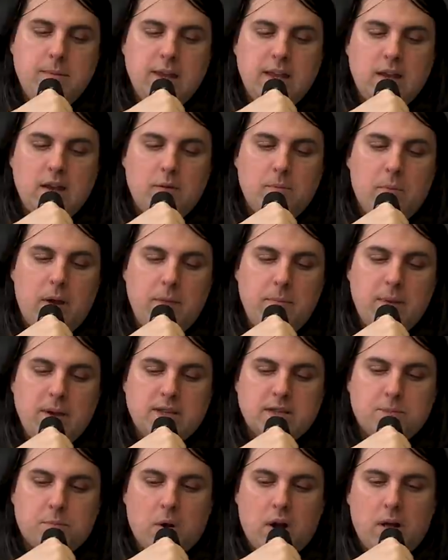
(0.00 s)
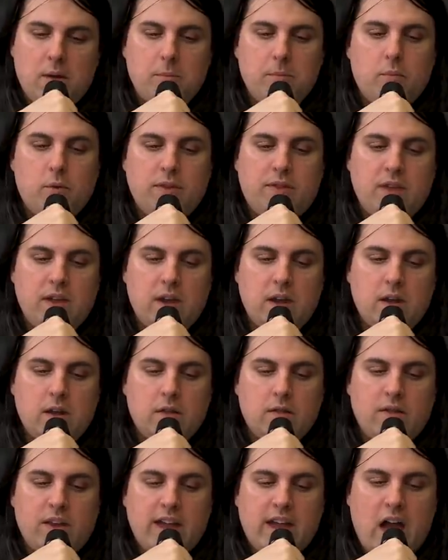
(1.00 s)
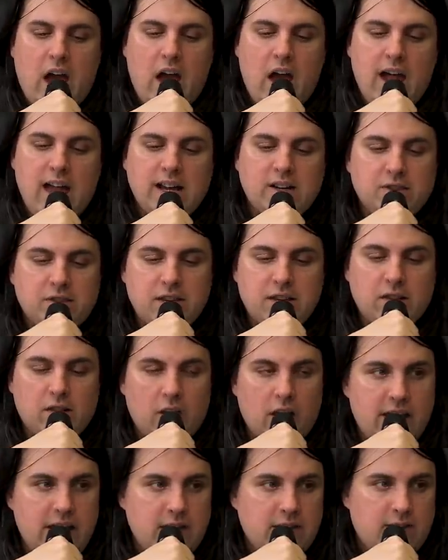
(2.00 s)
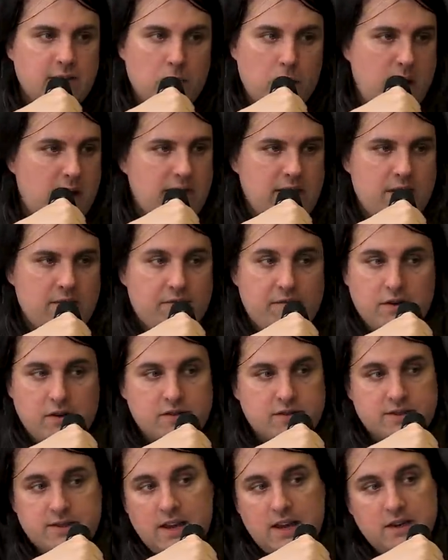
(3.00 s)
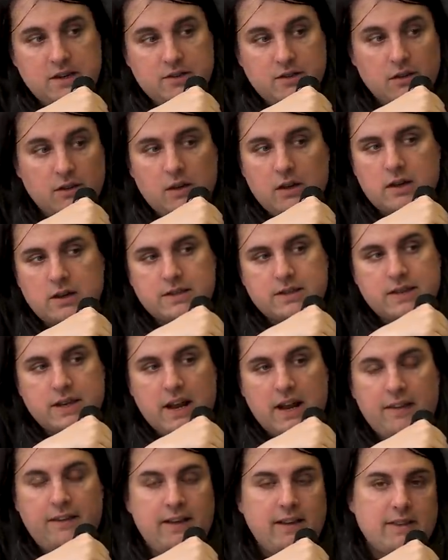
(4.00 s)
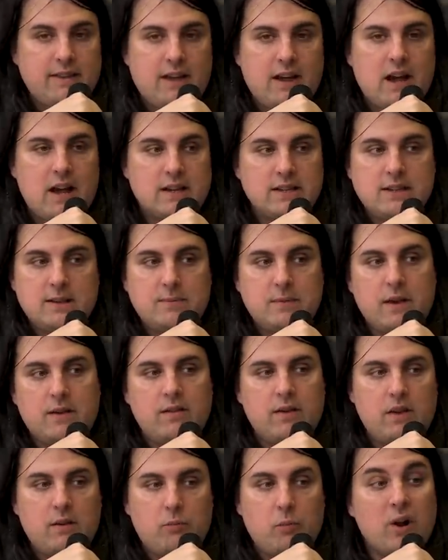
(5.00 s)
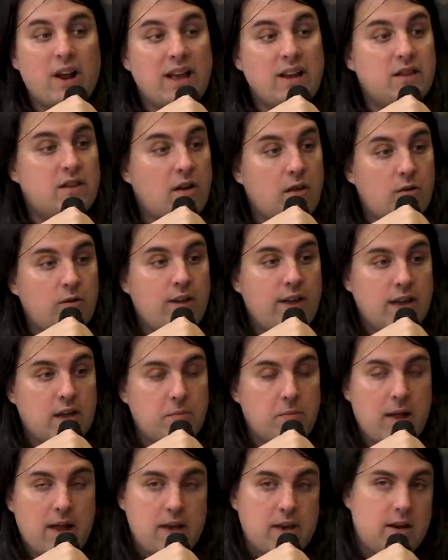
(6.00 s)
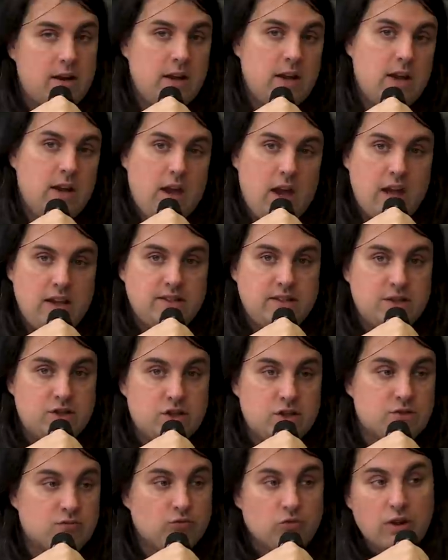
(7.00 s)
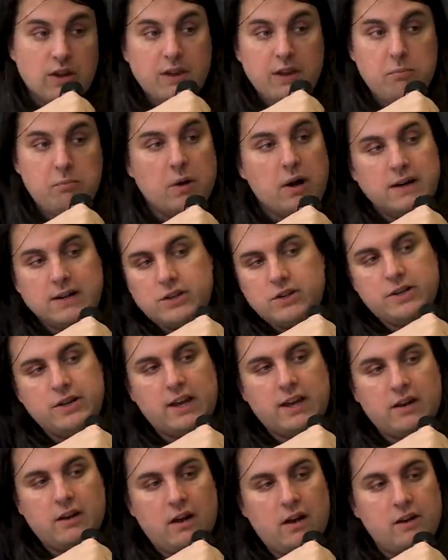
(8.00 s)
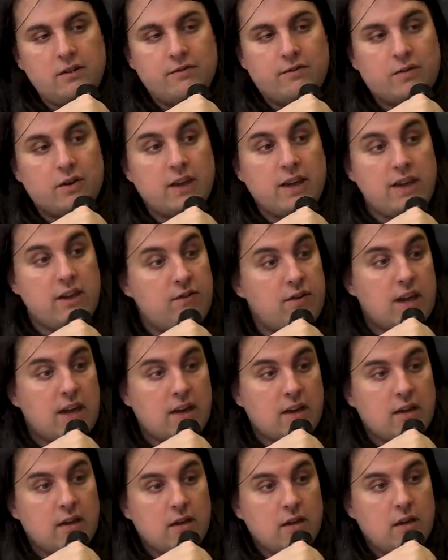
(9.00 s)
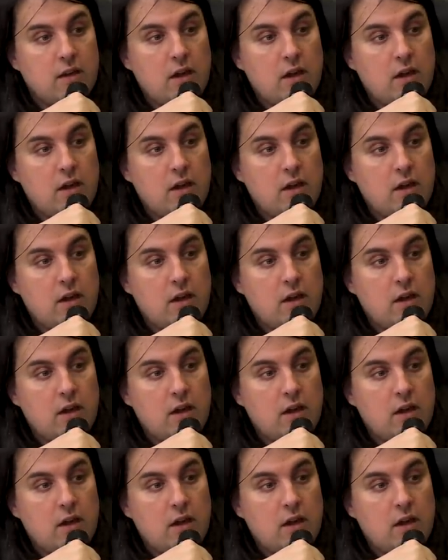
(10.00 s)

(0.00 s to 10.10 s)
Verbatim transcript: I mean, my biggest problem with it, like, I actually like the way that first stage looks and I like the concept of it. What I don't like about it is it's just really punishing and unforgiving.